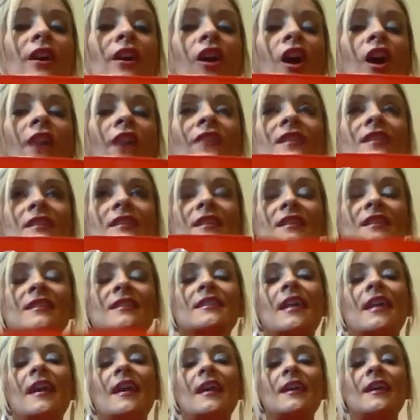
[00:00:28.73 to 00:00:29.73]
on this it
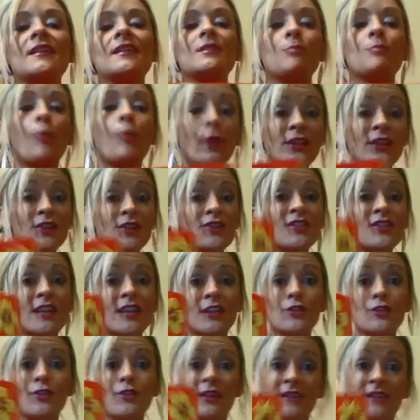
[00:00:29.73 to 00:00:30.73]
says pointers and
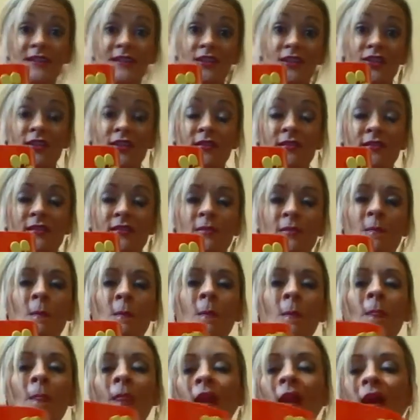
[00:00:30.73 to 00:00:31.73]
transitions.
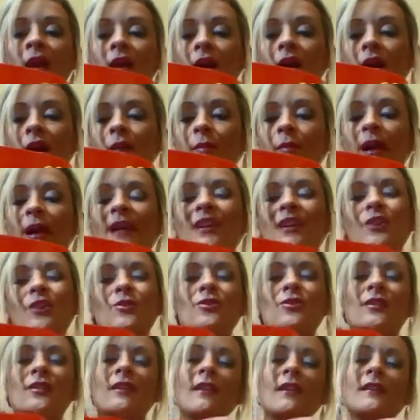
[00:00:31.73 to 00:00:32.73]
I
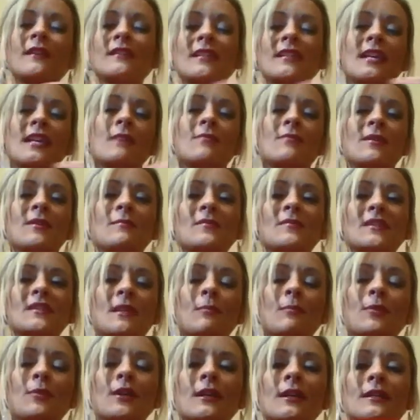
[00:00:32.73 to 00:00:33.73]
usually like to keep them
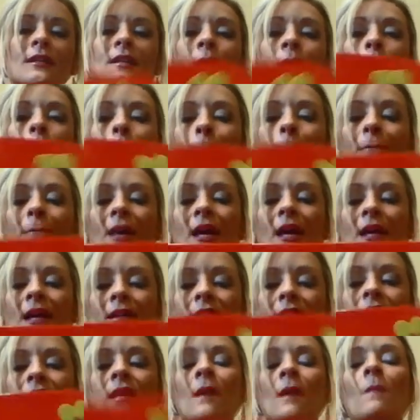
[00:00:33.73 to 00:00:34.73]
separate,
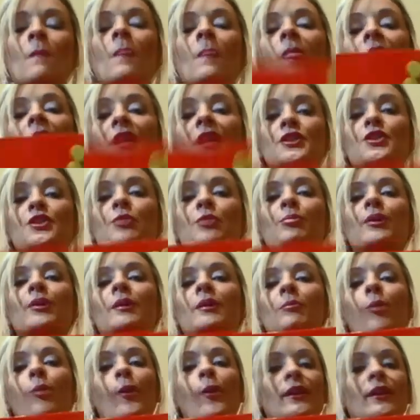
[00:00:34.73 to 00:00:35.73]
but I do put
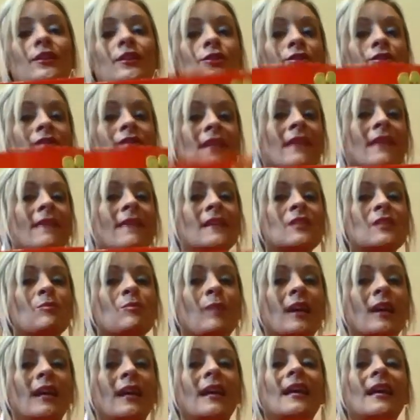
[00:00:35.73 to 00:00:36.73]
pointers in this
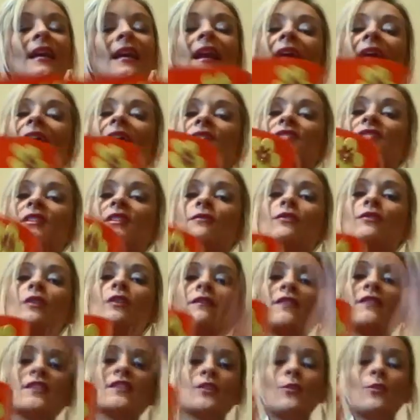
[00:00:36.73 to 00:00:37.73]
bucket, and I have several of
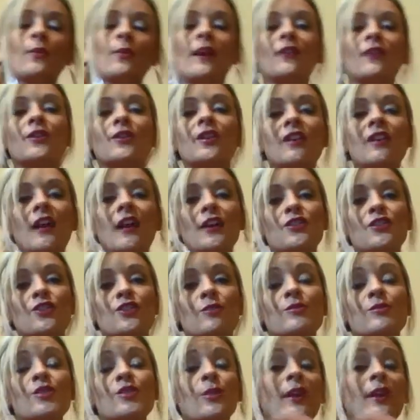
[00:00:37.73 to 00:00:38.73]
these around the classroom
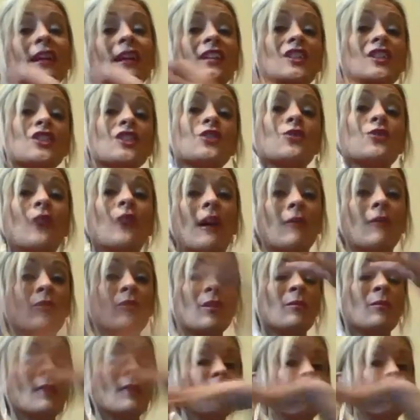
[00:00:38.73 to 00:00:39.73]
so I can just grab
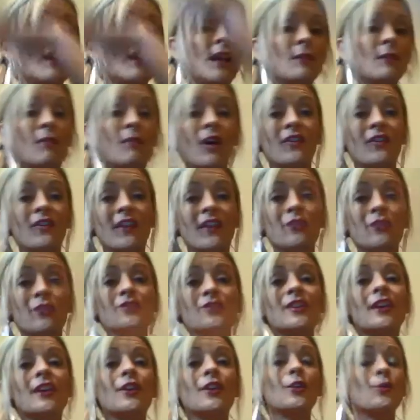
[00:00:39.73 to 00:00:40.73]
them if I'm on the other
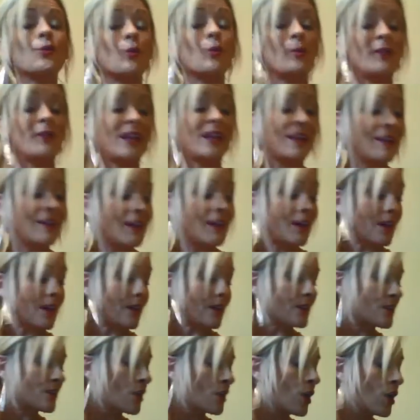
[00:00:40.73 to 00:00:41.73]
side of the room and I need it.